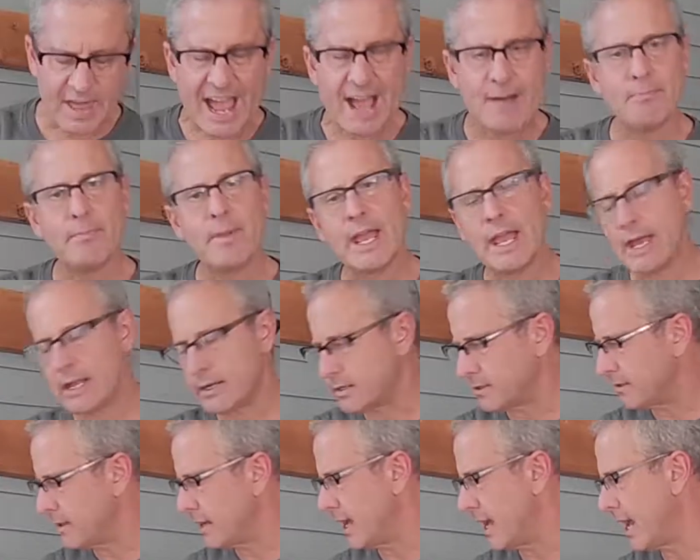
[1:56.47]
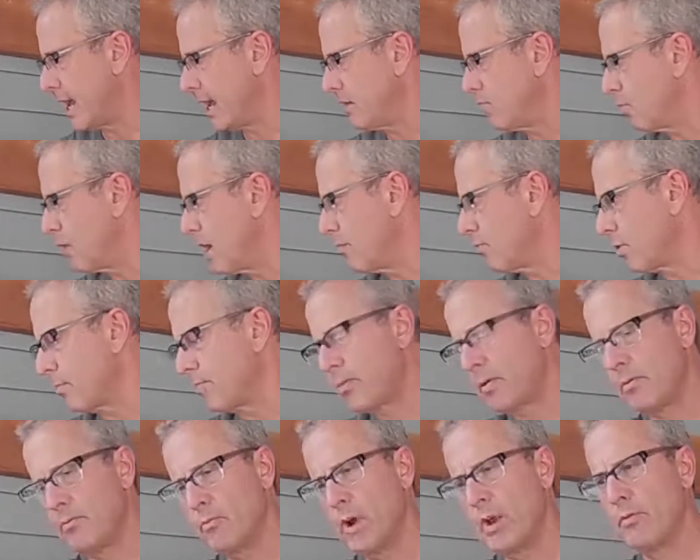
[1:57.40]
that meant that we were
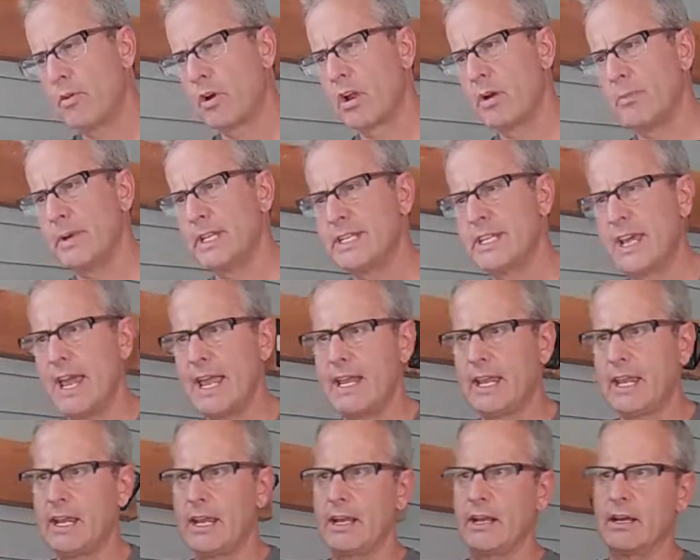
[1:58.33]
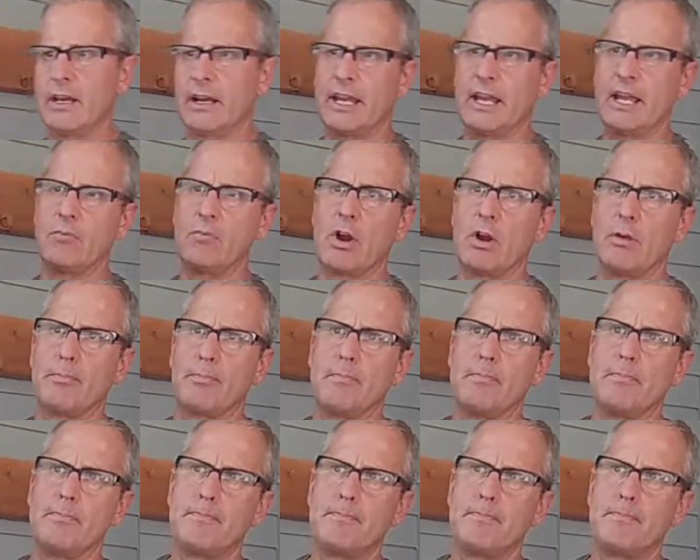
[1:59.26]
going to be taking, again, we were